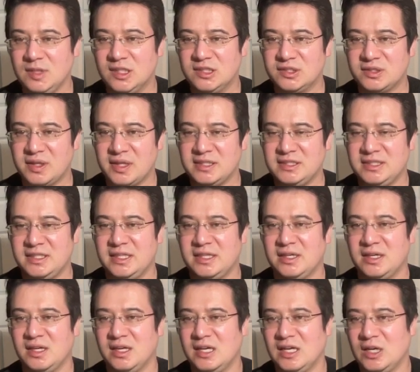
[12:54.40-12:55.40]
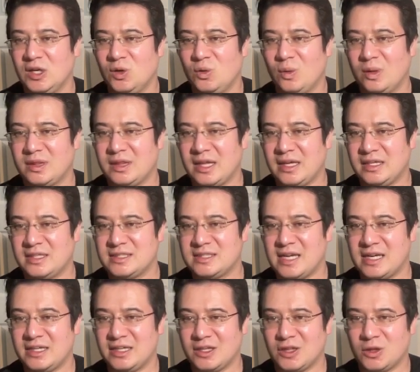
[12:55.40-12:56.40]
So let's see what they
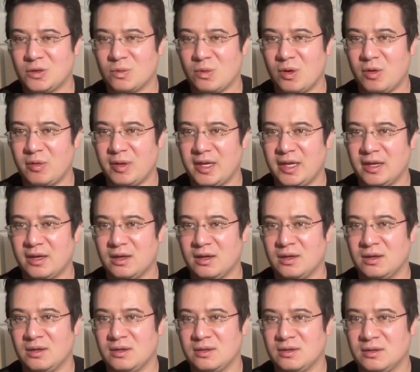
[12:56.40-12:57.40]
decide to throw here.